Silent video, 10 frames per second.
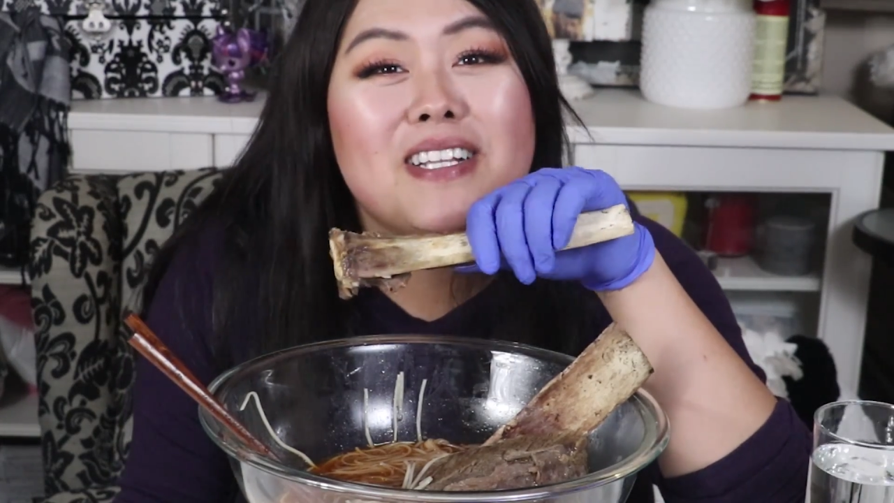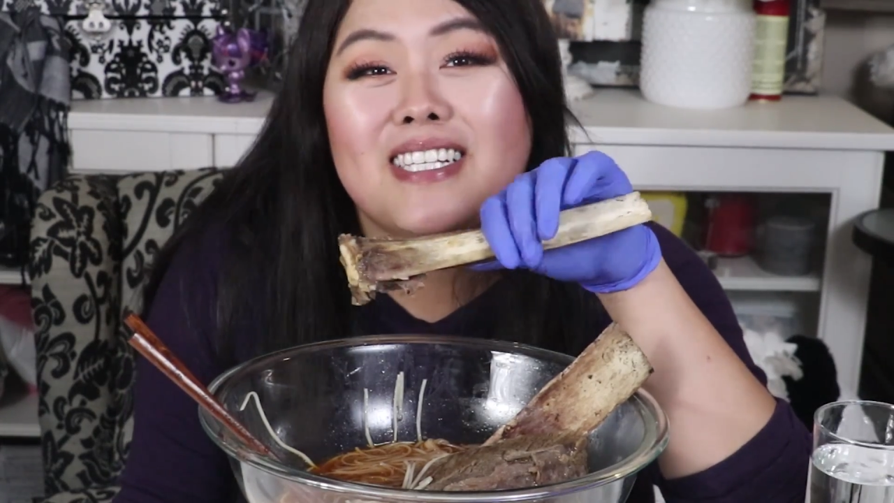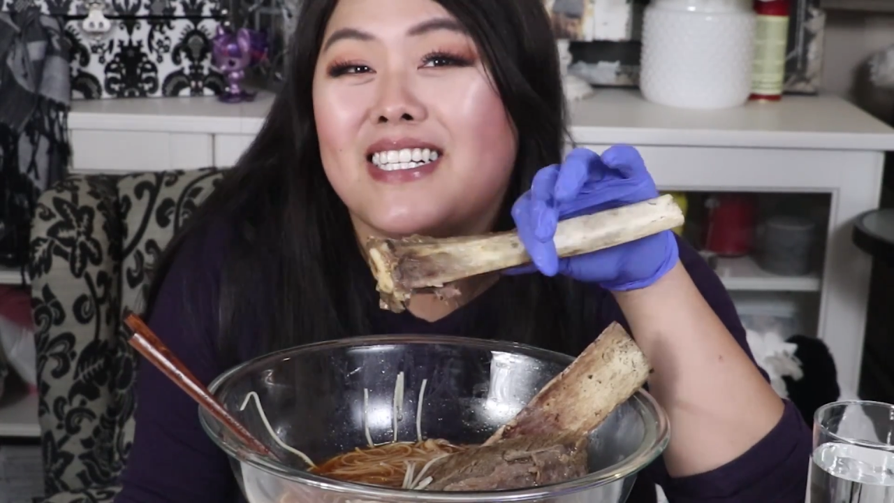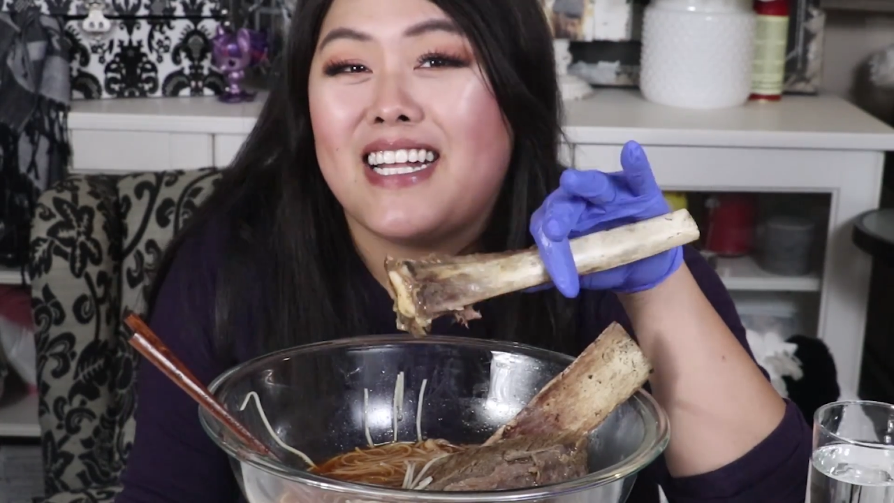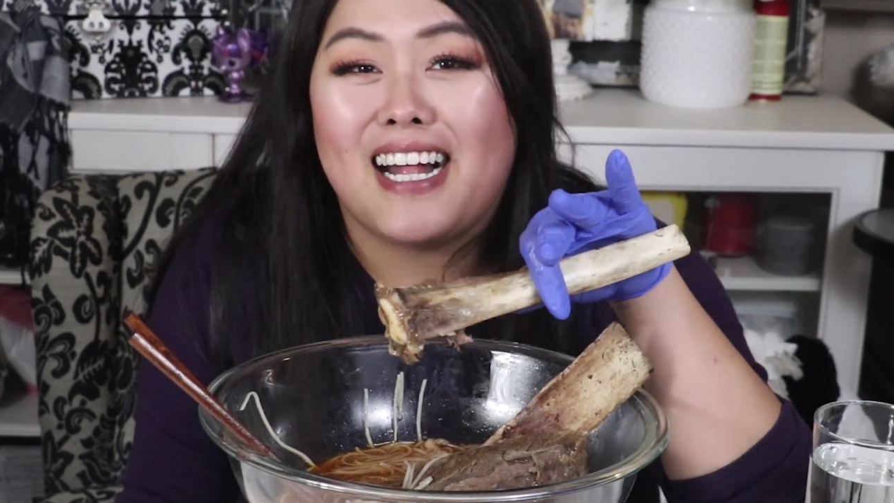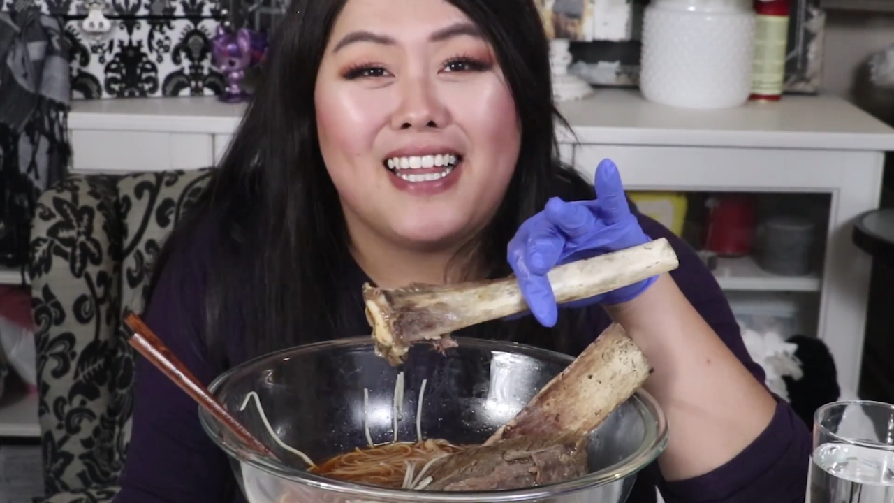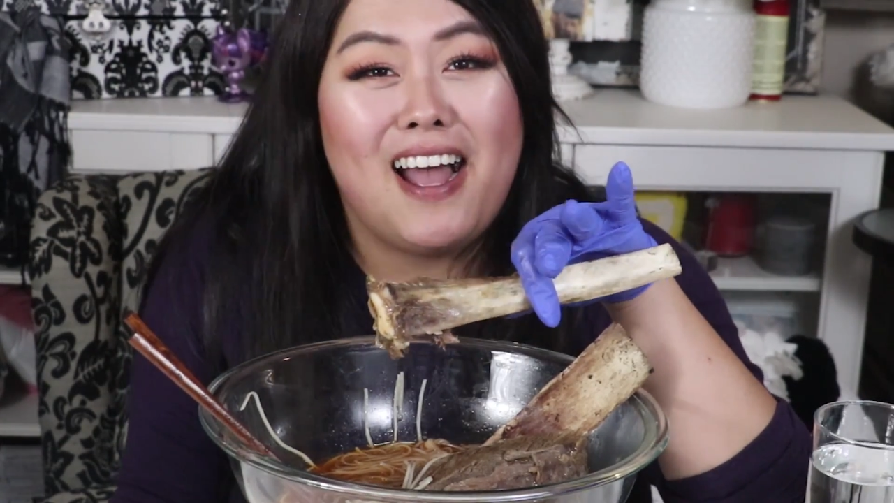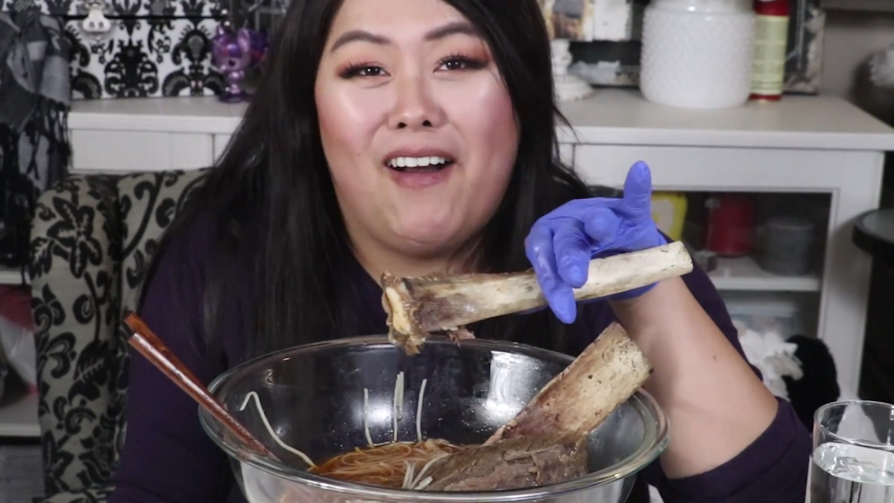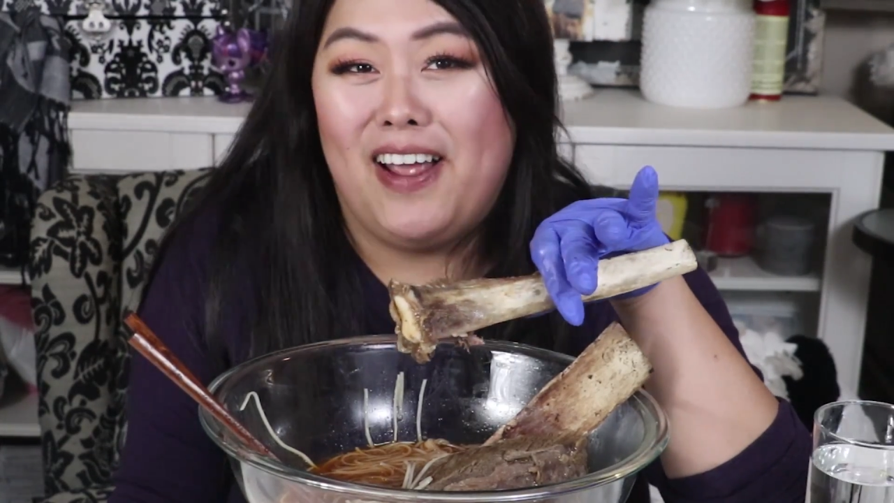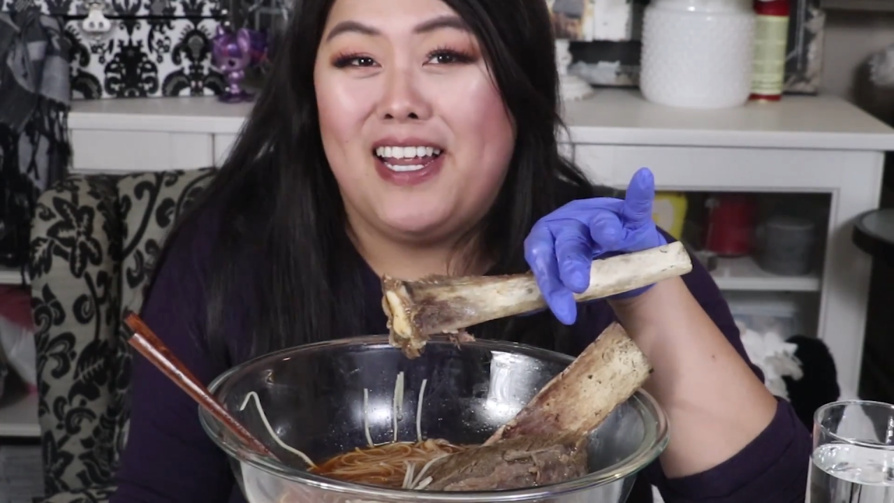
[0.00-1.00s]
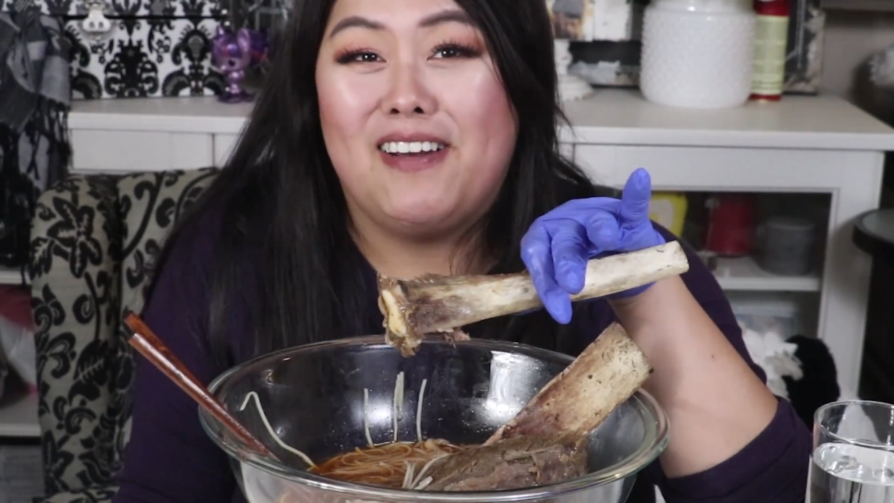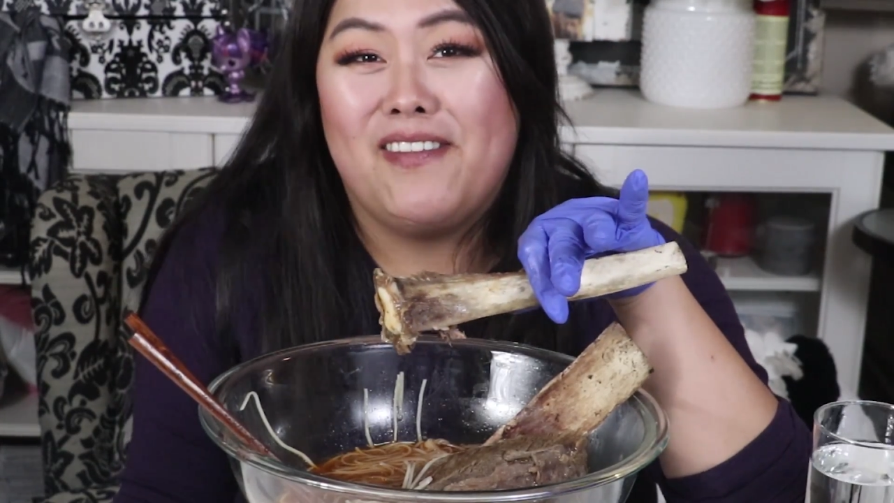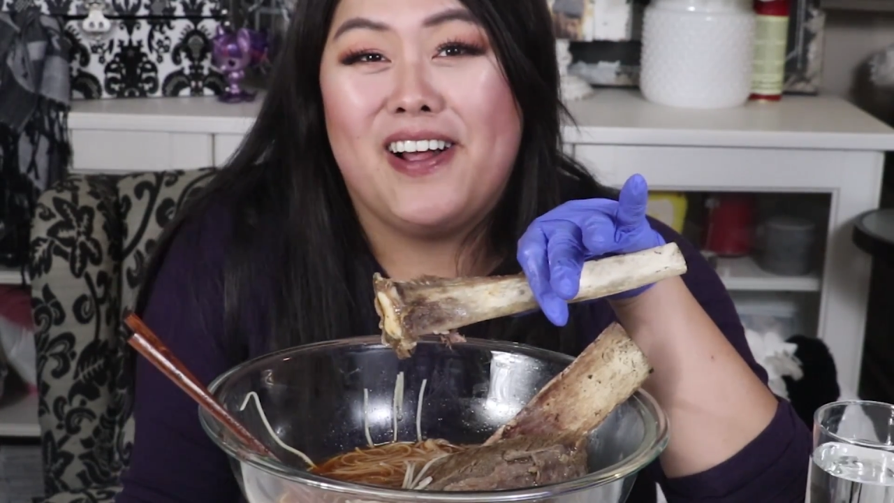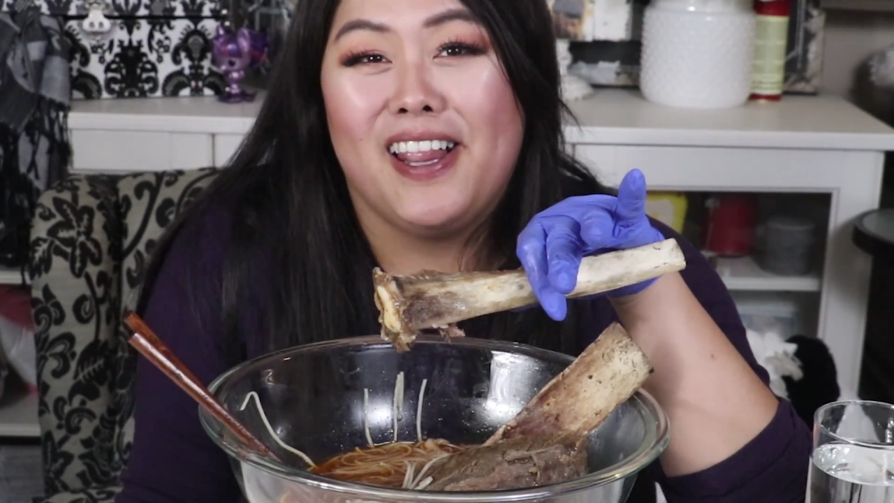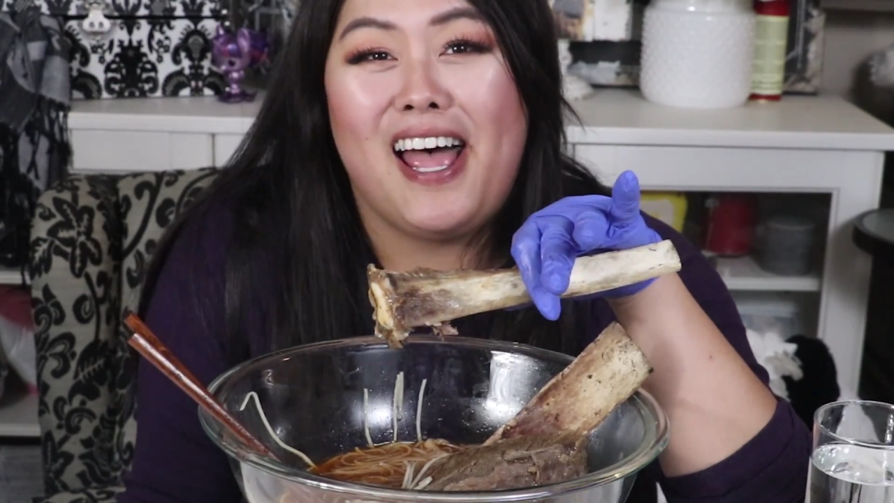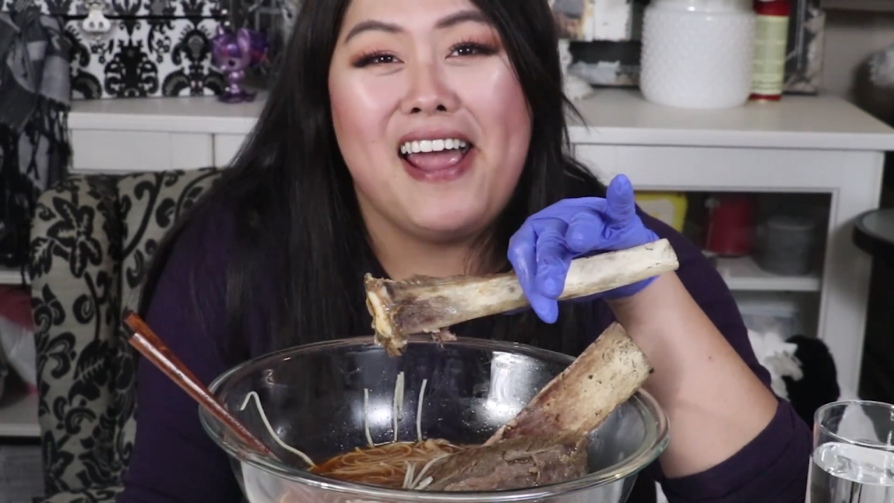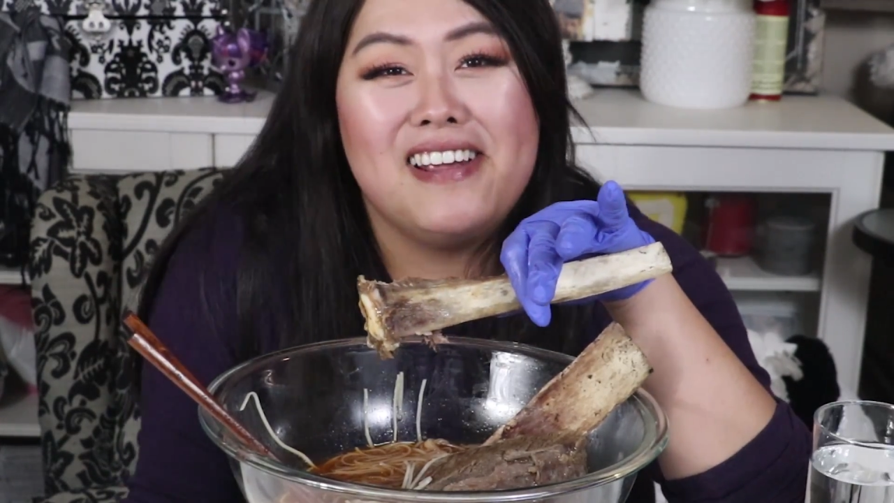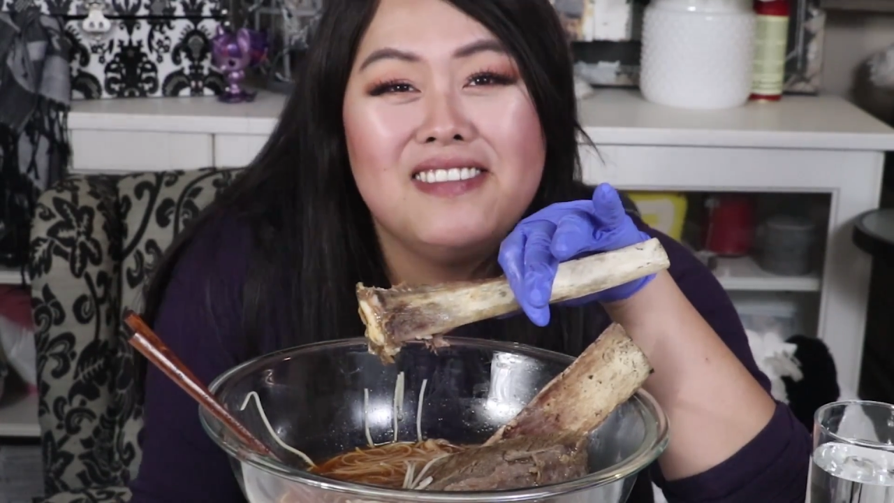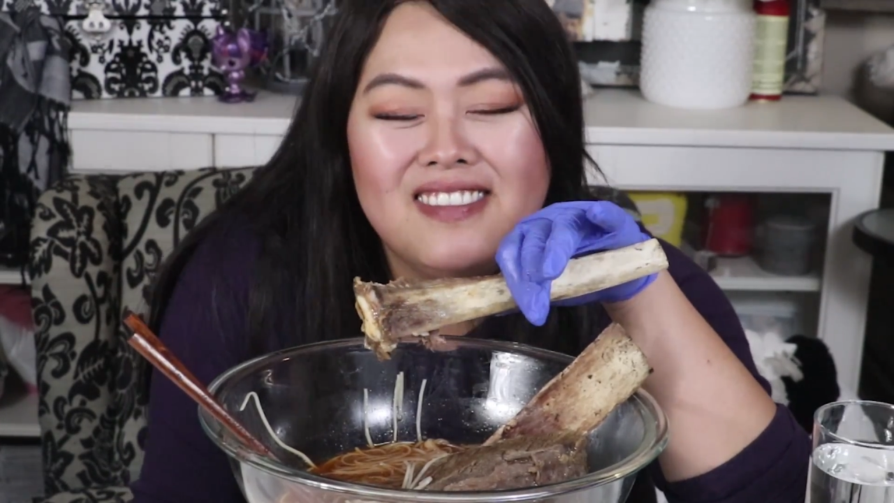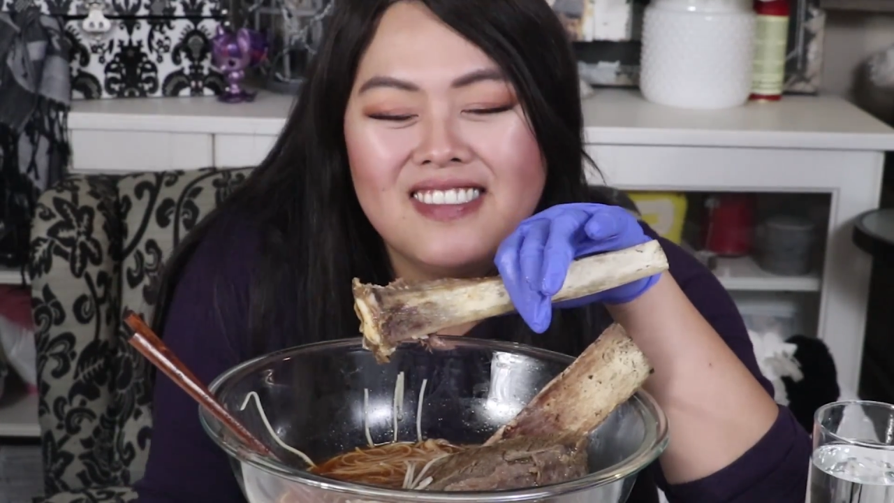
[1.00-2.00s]
it's exactly how I eat in real
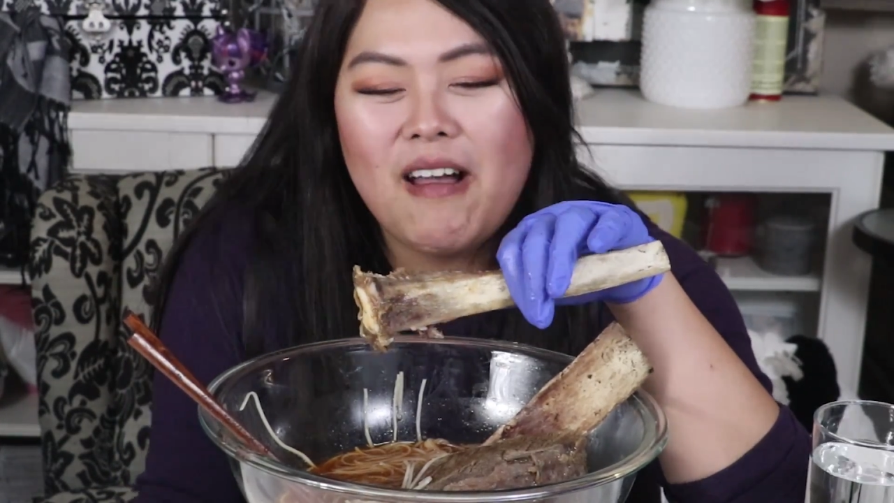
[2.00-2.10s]
life.